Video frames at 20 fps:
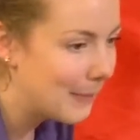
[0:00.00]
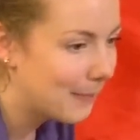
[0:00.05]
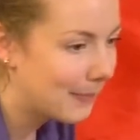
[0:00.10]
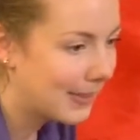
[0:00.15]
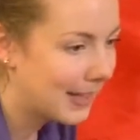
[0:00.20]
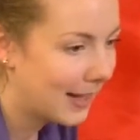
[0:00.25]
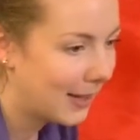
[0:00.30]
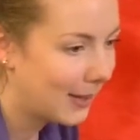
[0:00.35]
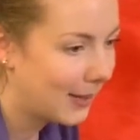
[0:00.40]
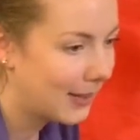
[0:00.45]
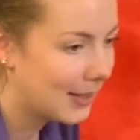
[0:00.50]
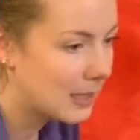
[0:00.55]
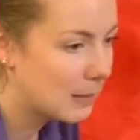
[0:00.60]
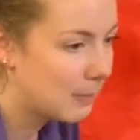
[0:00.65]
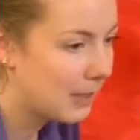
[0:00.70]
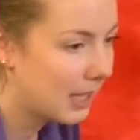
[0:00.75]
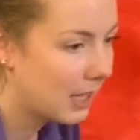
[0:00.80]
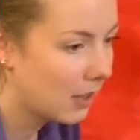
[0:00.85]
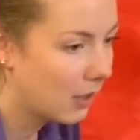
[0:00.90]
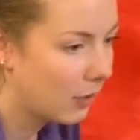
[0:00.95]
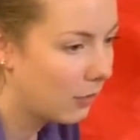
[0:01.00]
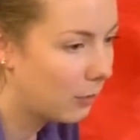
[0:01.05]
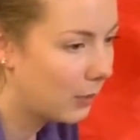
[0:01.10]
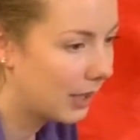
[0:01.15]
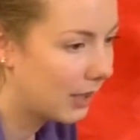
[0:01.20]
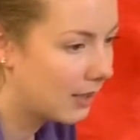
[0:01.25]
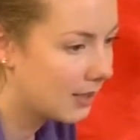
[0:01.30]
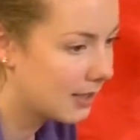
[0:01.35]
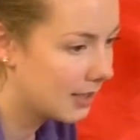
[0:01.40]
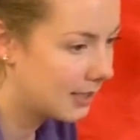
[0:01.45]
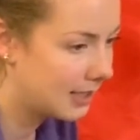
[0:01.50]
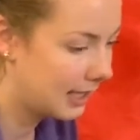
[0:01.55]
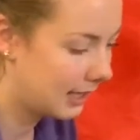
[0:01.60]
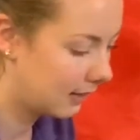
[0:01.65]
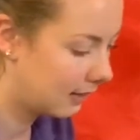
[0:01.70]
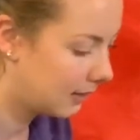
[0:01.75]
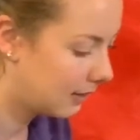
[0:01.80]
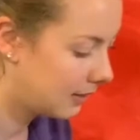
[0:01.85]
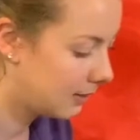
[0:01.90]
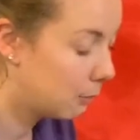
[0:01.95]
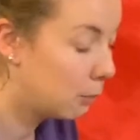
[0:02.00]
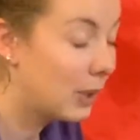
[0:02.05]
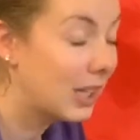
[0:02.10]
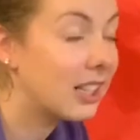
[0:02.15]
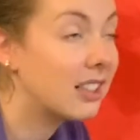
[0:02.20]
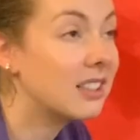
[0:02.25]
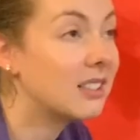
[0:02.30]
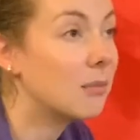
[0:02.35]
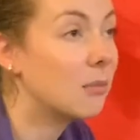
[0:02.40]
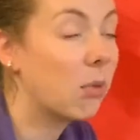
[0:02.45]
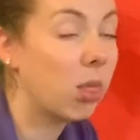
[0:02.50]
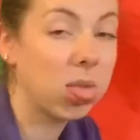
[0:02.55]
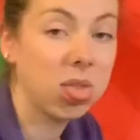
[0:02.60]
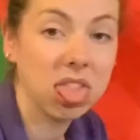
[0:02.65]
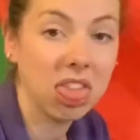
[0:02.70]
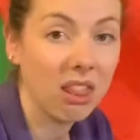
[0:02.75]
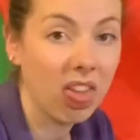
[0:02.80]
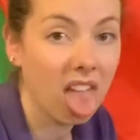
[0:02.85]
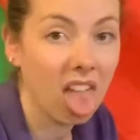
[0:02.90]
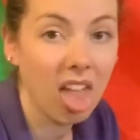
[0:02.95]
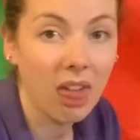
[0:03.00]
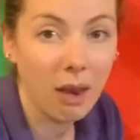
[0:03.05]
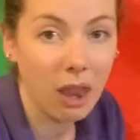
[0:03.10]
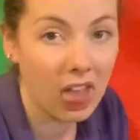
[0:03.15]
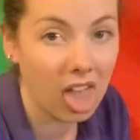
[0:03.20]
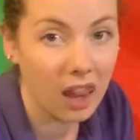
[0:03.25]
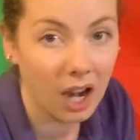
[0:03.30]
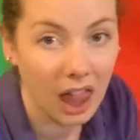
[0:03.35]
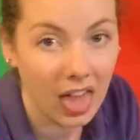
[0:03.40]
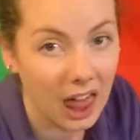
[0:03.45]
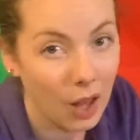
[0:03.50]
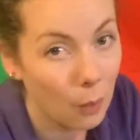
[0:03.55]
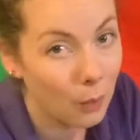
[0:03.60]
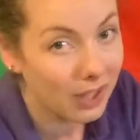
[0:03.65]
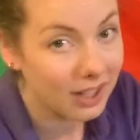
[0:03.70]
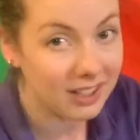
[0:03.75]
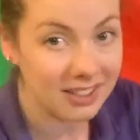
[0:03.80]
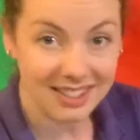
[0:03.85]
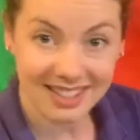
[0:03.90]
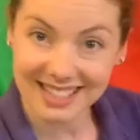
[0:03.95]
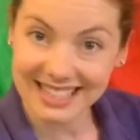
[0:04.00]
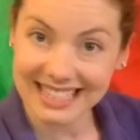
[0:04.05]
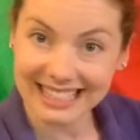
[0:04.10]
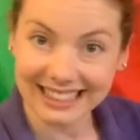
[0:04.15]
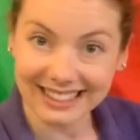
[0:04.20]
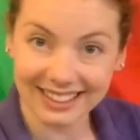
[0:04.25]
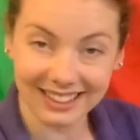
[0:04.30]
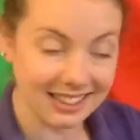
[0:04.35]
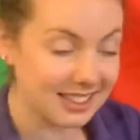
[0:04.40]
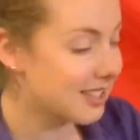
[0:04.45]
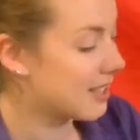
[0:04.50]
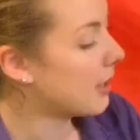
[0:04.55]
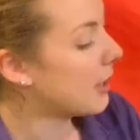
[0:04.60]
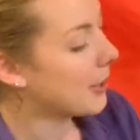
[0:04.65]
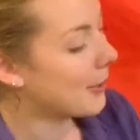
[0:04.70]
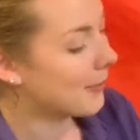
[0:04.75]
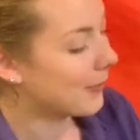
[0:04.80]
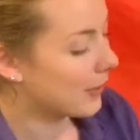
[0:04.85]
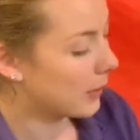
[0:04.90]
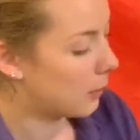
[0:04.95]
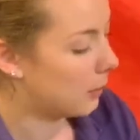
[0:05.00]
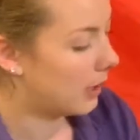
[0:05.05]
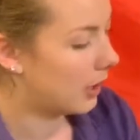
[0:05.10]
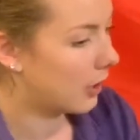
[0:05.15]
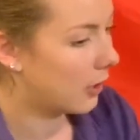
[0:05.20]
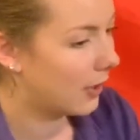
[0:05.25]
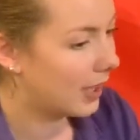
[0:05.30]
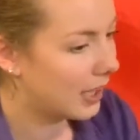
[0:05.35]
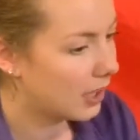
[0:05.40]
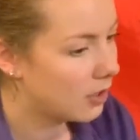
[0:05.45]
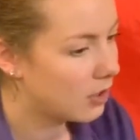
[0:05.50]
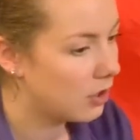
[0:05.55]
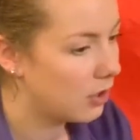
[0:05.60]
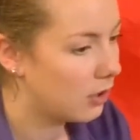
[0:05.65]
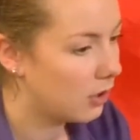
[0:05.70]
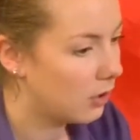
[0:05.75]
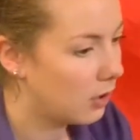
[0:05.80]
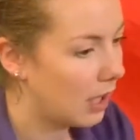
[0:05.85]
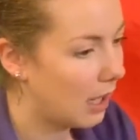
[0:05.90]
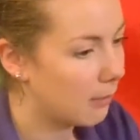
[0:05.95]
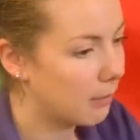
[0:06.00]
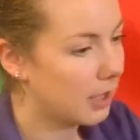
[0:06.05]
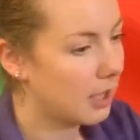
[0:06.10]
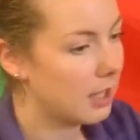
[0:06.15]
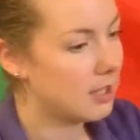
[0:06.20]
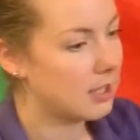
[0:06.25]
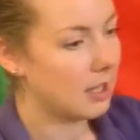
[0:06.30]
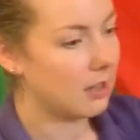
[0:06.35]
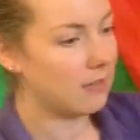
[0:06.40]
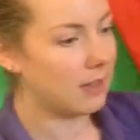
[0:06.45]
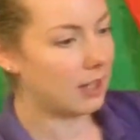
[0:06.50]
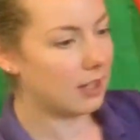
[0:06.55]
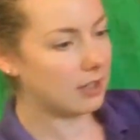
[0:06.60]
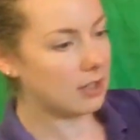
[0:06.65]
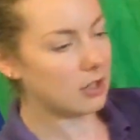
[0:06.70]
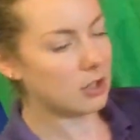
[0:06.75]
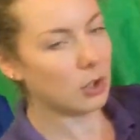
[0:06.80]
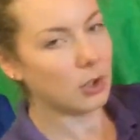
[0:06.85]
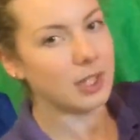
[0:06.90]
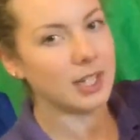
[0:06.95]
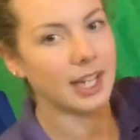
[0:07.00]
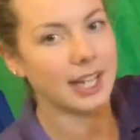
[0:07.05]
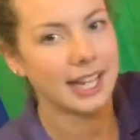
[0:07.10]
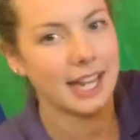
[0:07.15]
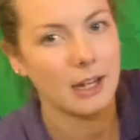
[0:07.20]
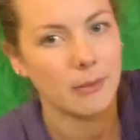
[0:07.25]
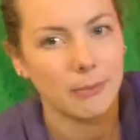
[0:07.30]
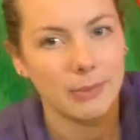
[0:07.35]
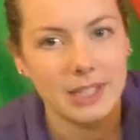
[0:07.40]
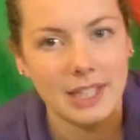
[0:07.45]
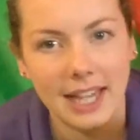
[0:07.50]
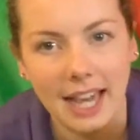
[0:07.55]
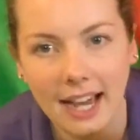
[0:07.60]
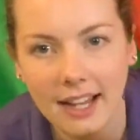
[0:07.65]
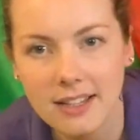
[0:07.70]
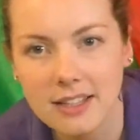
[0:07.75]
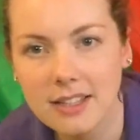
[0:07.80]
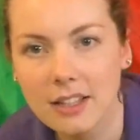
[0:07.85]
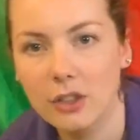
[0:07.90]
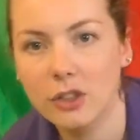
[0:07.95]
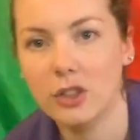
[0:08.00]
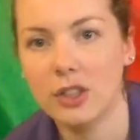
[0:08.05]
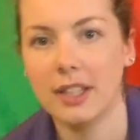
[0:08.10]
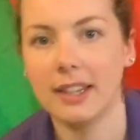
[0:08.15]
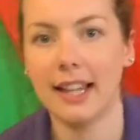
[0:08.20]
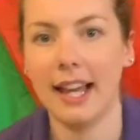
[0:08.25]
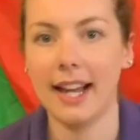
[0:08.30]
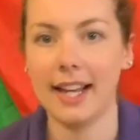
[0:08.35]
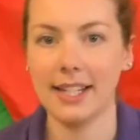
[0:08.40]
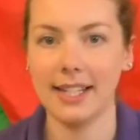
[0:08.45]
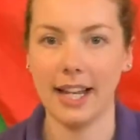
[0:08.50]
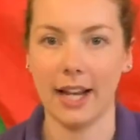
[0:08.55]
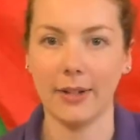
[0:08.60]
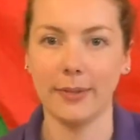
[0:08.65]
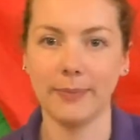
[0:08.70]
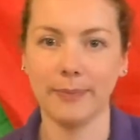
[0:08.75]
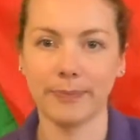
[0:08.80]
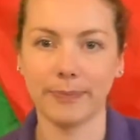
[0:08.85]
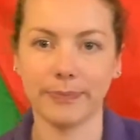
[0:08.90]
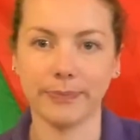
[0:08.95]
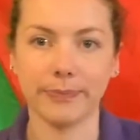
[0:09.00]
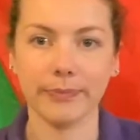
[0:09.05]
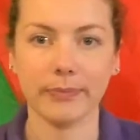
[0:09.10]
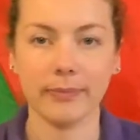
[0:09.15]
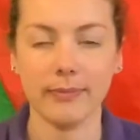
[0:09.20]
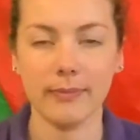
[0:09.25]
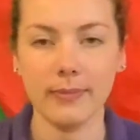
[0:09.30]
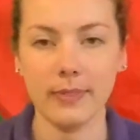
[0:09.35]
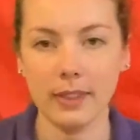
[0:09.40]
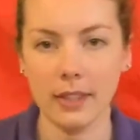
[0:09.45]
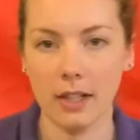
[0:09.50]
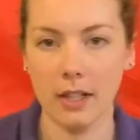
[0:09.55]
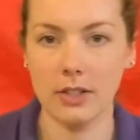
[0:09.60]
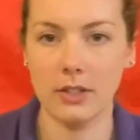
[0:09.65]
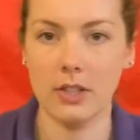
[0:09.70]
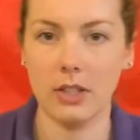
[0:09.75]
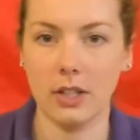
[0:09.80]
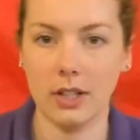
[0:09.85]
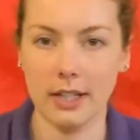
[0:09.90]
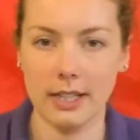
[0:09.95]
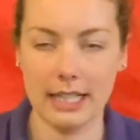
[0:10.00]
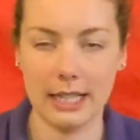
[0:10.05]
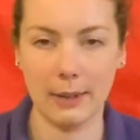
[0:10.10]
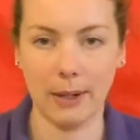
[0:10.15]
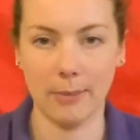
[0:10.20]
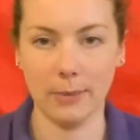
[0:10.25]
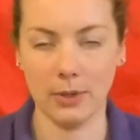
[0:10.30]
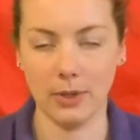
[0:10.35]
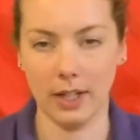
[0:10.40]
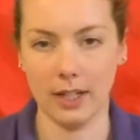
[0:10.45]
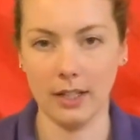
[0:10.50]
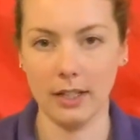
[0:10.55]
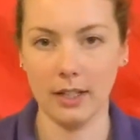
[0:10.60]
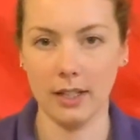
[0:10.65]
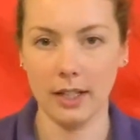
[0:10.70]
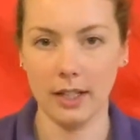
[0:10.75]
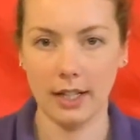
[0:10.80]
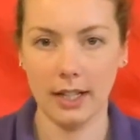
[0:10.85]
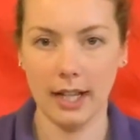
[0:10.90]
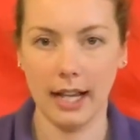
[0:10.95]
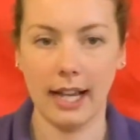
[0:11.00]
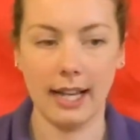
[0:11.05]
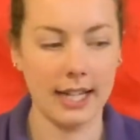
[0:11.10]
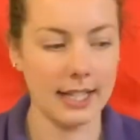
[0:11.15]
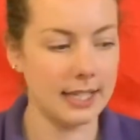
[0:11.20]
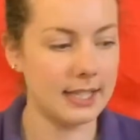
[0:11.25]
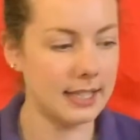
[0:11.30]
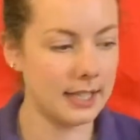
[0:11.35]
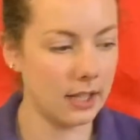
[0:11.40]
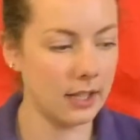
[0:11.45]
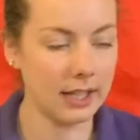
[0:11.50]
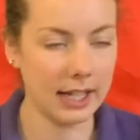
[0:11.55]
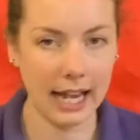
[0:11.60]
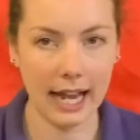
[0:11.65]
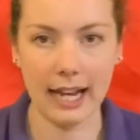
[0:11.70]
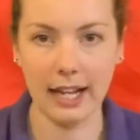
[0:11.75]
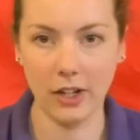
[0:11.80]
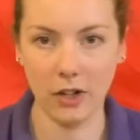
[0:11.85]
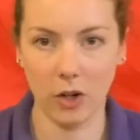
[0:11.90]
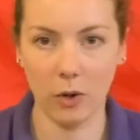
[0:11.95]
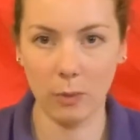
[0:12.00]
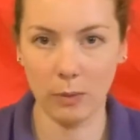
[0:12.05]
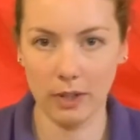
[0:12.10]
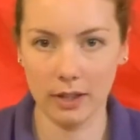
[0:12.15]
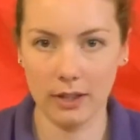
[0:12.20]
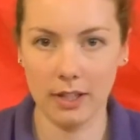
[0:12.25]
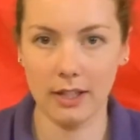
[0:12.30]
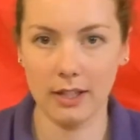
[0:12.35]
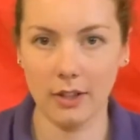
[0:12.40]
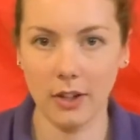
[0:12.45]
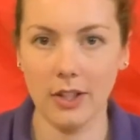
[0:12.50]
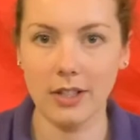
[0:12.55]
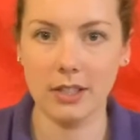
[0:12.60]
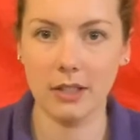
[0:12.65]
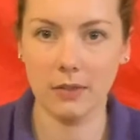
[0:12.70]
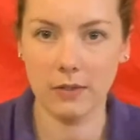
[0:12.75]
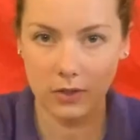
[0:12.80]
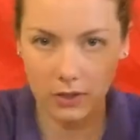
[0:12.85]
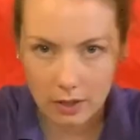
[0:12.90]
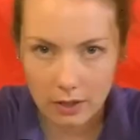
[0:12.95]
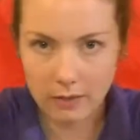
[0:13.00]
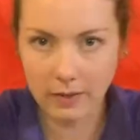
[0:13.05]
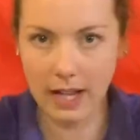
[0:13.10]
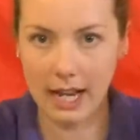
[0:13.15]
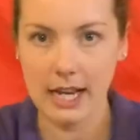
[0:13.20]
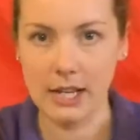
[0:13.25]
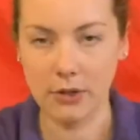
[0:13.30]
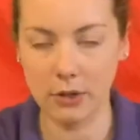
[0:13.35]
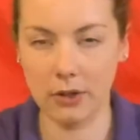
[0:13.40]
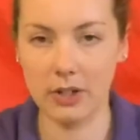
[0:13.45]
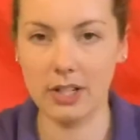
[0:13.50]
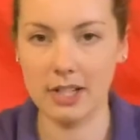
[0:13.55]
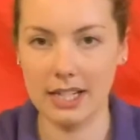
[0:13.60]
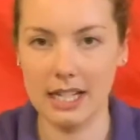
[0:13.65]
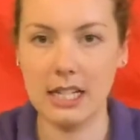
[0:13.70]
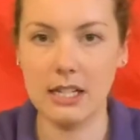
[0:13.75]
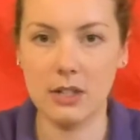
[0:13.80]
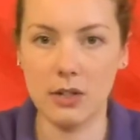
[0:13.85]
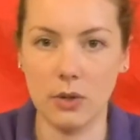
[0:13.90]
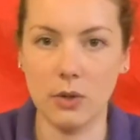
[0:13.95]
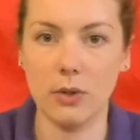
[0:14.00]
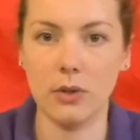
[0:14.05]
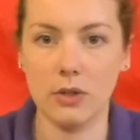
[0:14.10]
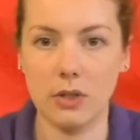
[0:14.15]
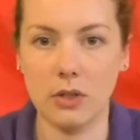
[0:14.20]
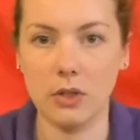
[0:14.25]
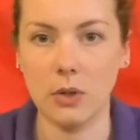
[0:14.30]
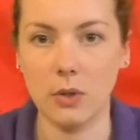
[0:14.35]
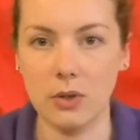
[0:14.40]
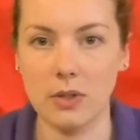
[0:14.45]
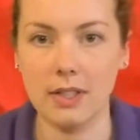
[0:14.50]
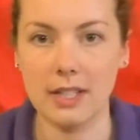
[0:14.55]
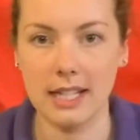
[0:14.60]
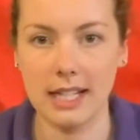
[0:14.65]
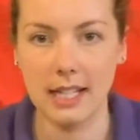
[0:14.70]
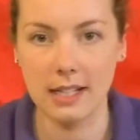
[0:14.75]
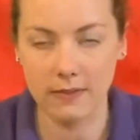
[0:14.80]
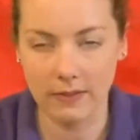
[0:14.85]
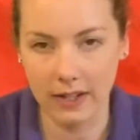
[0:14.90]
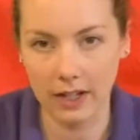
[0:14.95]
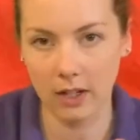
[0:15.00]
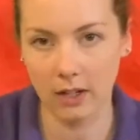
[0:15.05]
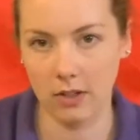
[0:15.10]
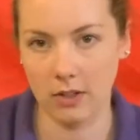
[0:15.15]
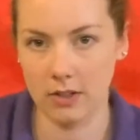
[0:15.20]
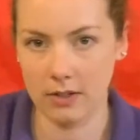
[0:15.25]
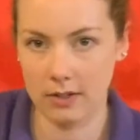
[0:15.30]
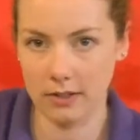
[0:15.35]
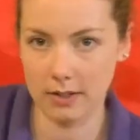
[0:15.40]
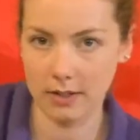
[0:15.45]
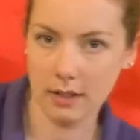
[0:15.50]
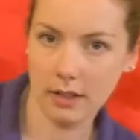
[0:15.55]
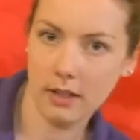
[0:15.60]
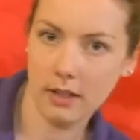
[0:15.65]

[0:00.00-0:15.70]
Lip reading: Now, speaking of wiggles and tickles, wiggles and tickles, I'm going to turn around to show you again, but you can still do it lying down, so you can see what I'm doing. And it's still carrying on with the lots of sort of head, shoulders, knees, toes, knees, fingers,